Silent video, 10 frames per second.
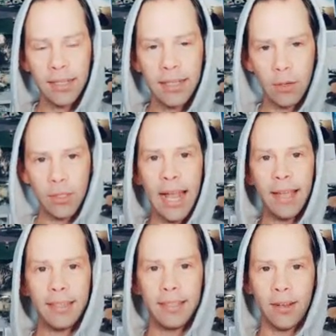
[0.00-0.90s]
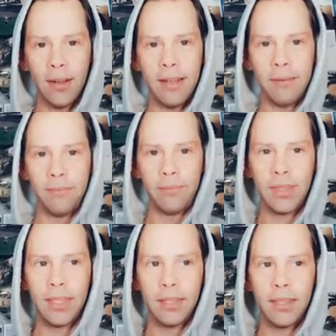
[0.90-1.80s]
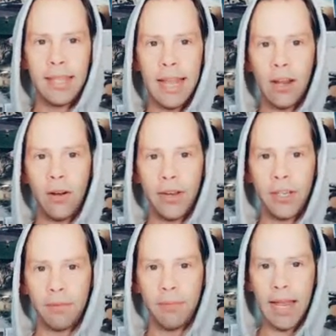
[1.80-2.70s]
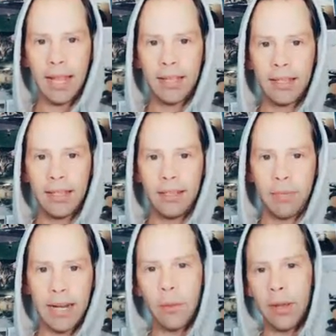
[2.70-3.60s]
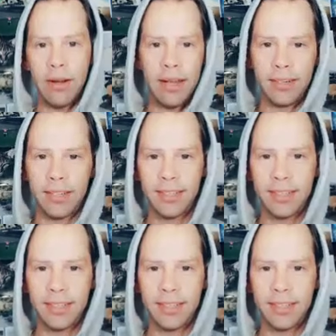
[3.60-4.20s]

It also has yellow, orange, and black, but other way around.